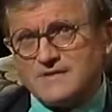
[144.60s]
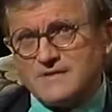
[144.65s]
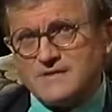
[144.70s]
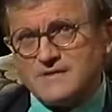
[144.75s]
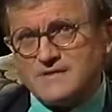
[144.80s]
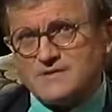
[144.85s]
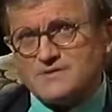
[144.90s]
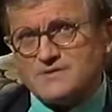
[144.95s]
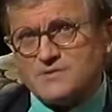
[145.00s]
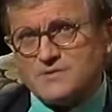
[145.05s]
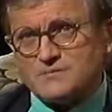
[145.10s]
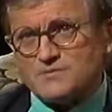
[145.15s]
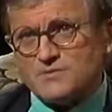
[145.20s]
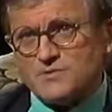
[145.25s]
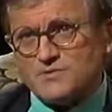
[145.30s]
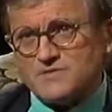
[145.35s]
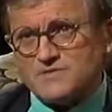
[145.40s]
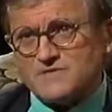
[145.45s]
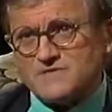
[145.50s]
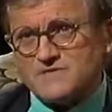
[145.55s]
they do in
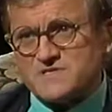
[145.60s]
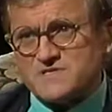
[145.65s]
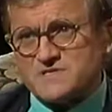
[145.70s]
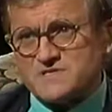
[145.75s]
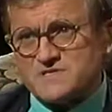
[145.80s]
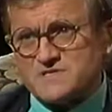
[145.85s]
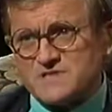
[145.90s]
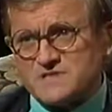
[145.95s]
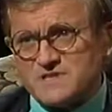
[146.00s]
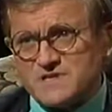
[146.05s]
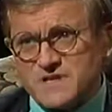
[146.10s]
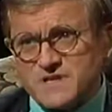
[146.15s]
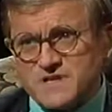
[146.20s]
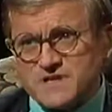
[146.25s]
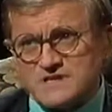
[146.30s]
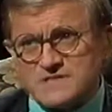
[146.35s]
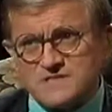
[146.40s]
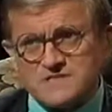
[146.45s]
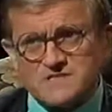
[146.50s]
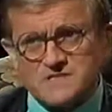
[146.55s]
movies
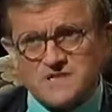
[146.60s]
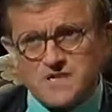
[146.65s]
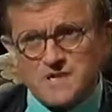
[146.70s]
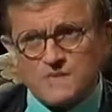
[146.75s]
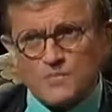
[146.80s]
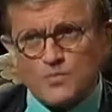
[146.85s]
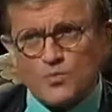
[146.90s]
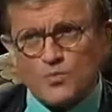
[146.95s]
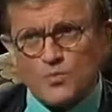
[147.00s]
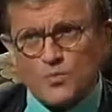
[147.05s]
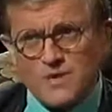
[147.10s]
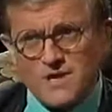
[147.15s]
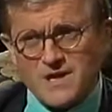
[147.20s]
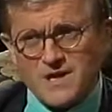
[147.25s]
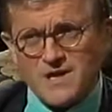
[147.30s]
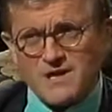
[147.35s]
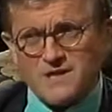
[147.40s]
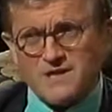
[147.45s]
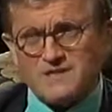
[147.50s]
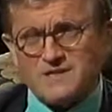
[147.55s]
today the same
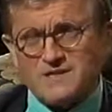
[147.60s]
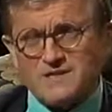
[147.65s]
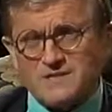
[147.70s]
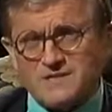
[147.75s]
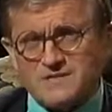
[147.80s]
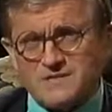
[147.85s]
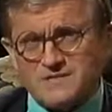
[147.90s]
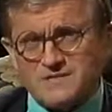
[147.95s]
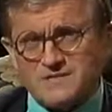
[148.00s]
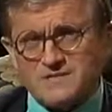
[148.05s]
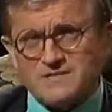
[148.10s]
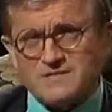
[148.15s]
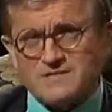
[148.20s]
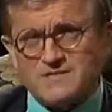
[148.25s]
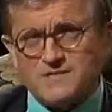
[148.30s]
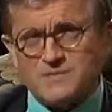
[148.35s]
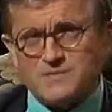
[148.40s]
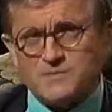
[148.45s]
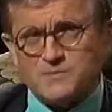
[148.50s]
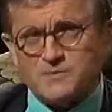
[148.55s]
way. They
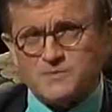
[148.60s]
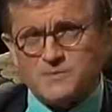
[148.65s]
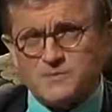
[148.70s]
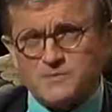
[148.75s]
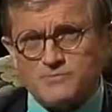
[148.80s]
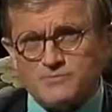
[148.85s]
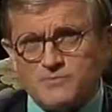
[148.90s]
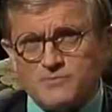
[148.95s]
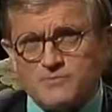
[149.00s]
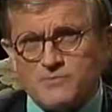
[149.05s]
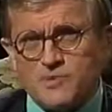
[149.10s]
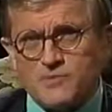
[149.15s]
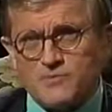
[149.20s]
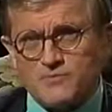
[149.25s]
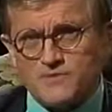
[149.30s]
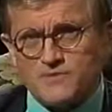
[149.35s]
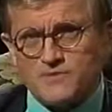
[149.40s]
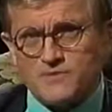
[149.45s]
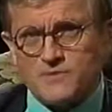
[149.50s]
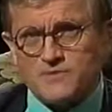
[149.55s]
seem a bit
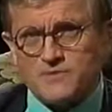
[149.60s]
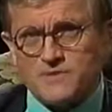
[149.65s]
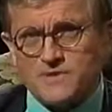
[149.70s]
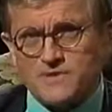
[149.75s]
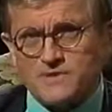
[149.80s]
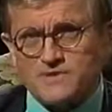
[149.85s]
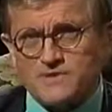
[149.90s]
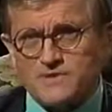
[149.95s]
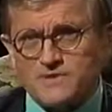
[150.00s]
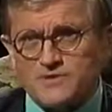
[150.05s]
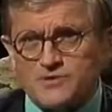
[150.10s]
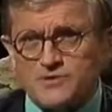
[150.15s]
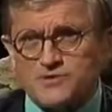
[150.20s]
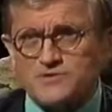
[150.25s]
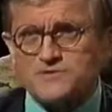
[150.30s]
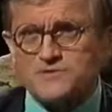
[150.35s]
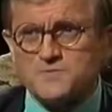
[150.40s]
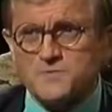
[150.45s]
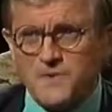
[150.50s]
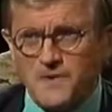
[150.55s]
remote from it. It's not
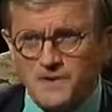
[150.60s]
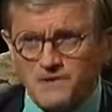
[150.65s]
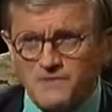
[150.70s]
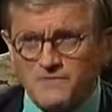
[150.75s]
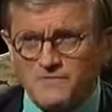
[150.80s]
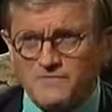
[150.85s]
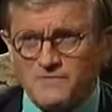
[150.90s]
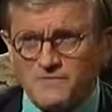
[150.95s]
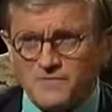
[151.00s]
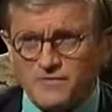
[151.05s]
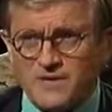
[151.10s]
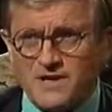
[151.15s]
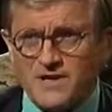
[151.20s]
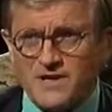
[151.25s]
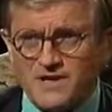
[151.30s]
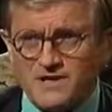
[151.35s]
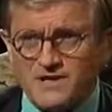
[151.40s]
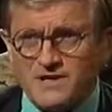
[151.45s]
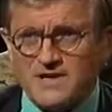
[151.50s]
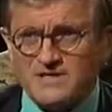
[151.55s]
as powerful
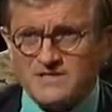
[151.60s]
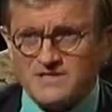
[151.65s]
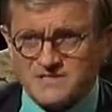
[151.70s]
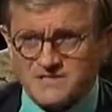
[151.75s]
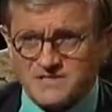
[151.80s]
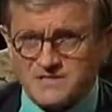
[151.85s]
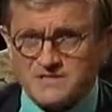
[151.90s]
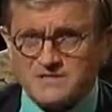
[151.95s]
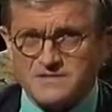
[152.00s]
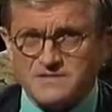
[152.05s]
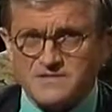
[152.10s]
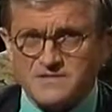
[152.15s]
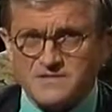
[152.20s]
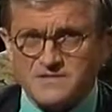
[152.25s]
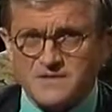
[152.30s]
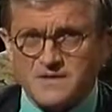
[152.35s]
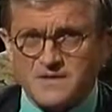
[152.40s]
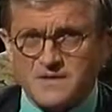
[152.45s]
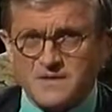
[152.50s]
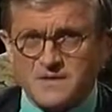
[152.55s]
in that sense,
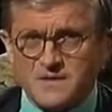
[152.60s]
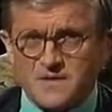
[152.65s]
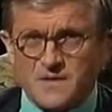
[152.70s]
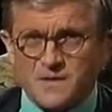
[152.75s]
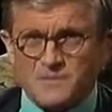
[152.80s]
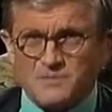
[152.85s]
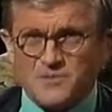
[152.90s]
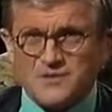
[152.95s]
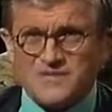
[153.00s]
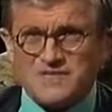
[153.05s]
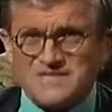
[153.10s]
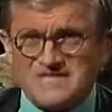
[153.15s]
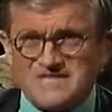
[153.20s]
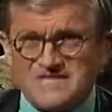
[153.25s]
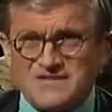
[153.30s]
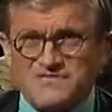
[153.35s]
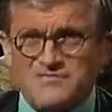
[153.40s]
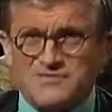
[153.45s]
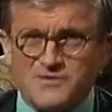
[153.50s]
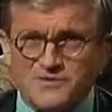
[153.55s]
but it's
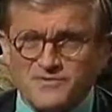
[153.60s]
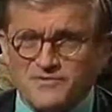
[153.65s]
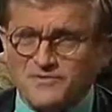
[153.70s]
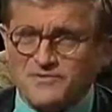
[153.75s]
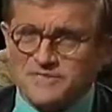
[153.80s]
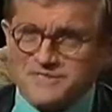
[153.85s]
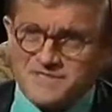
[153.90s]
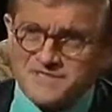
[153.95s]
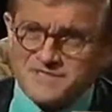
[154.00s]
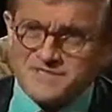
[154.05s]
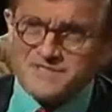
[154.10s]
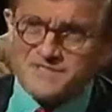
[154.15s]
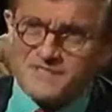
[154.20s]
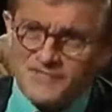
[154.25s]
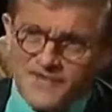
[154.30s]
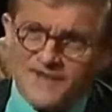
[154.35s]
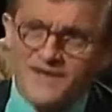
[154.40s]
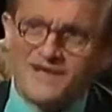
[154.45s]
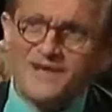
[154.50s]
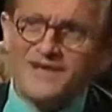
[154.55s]
difficult to
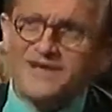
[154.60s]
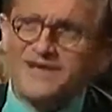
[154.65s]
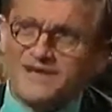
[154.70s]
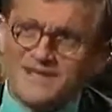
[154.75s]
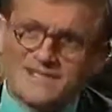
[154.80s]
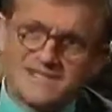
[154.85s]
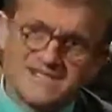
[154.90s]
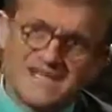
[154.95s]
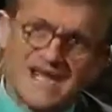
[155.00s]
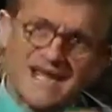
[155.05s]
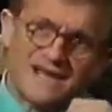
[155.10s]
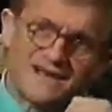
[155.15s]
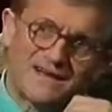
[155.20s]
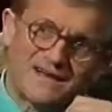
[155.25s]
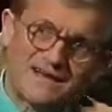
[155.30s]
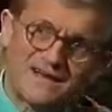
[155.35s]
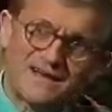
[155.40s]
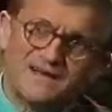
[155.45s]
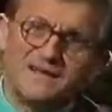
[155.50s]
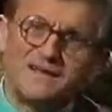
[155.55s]
define
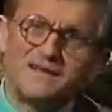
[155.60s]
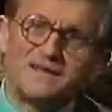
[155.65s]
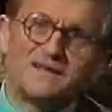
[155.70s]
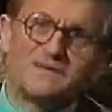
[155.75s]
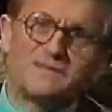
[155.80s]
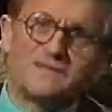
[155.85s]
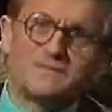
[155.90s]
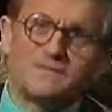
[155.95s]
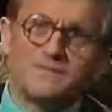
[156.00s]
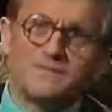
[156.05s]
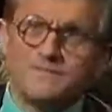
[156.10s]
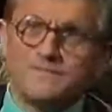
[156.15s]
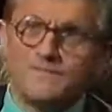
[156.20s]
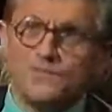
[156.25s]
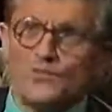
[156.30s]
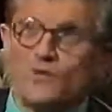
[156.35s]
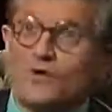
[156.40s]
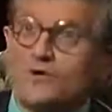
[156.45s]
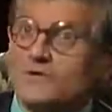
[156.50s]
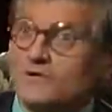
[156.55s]
exactly
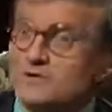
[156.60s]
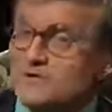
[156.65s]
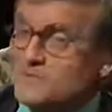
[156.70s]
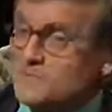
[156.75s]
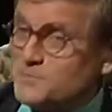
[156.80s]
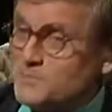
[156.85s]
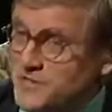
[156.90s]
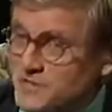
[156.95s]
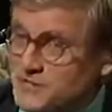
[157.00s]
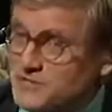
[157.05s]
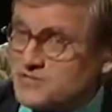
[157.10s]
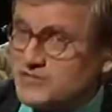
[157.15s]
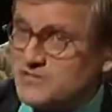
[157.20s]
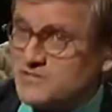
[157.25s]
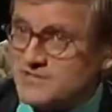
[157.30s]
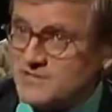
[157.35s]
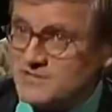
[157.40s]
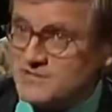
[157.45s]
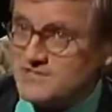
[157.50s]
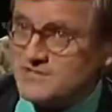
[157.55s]
what
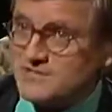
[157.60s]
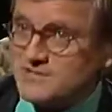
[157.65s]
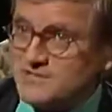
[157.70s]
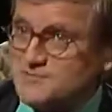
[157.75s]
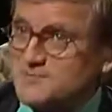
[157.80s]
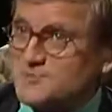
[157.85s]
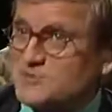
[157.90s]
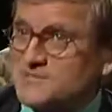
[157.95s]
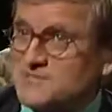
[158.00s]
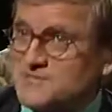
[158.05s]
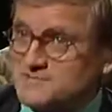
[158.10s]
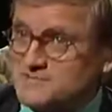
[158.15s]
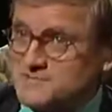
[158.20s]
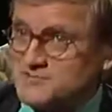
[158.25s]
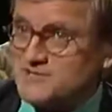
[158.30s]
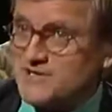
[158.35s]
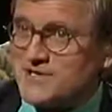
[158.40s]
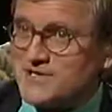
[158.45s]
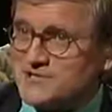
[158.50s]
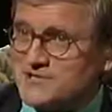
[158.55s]
depiction is and what
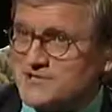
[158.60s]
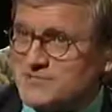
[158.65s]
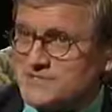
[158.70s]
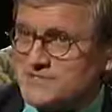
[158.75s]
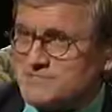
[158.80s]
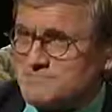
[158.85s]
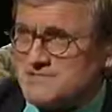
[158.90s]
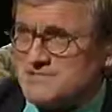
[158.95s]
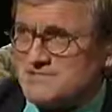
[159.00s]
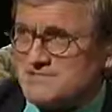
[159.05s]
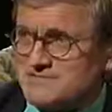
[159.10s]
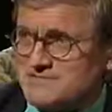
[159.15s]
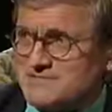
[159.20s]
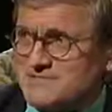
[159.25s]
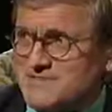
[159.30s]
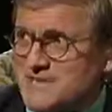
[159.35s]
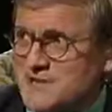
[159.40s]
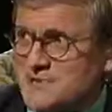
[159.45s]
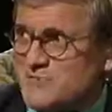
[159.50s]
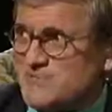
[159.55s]
abstraction is, because
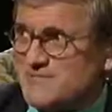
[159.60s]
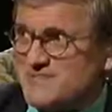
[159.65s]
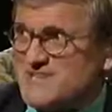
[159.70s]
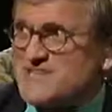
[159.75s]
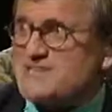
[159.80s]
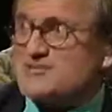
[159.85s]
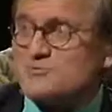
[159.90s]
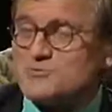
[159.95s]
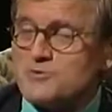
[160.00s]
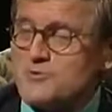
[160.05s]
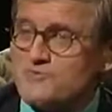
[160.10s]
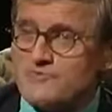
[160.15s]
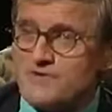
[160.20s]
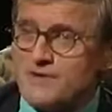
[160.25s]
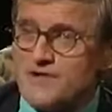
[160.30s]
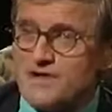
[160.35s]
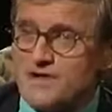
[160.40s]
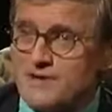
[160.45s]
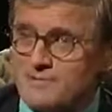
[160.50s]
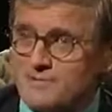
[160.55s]
they do
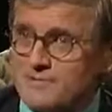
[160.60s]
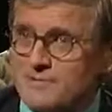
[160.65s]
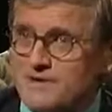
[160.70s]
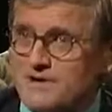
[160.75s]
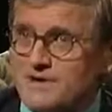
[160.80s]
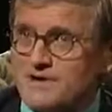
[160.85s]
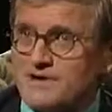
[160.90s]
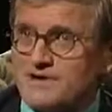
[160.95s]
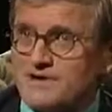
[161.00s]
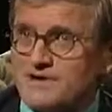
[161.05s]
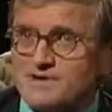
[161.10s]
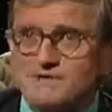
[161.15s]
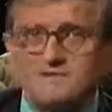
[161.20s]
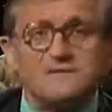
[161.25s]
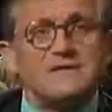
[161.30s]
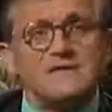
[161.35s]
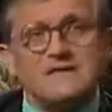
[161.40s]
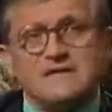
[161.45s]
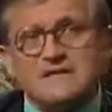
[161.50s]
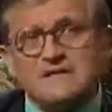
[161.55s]
overlap. They are
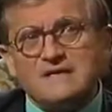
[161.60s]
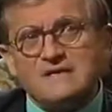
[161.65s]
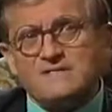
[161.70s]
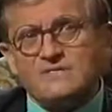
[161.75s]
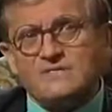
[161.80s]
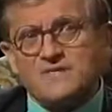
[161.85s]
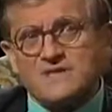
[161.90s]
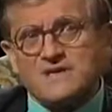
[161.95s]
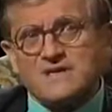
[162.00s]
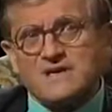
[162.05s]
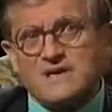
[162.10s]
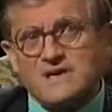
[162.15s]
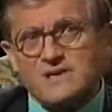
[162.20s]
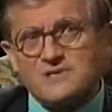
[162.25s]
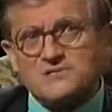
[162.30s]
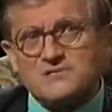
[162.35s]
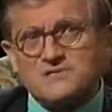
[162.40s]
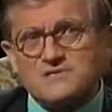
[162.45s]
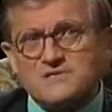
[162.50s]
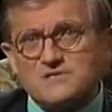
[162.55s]
very
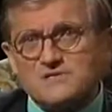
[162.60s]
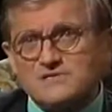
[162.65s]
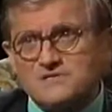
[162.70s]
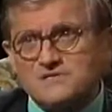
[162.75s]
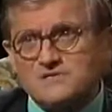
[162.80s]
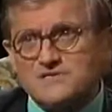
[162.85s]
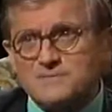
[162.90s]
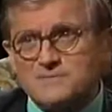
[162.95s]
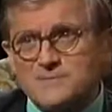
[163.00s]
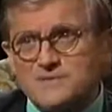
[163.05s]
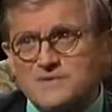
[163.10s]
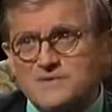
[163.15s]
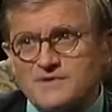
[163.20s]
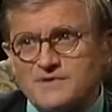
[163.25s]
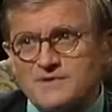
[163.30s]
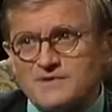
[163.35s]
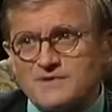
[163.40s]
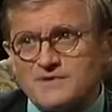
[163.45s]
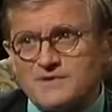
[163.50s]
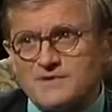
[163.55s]
closely similar,
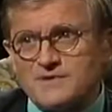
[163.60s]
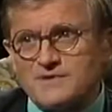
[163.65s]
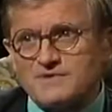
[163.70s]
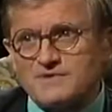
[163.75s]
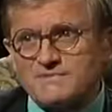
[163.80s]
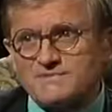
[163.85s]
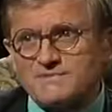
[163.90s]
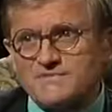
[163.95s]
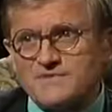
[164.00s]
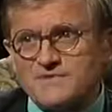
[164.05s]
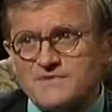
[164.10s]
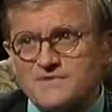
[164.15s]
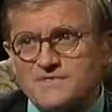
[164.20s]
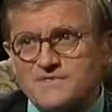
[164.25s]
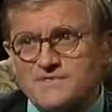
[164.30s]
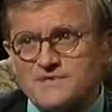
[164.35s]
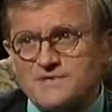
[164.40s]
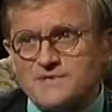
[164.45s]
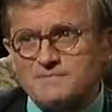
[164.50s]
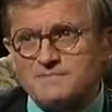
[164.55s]
I think, very
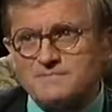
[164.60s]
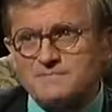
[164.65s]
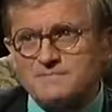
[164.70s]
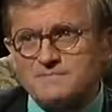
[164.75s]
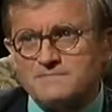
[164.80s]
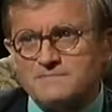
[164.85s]
same.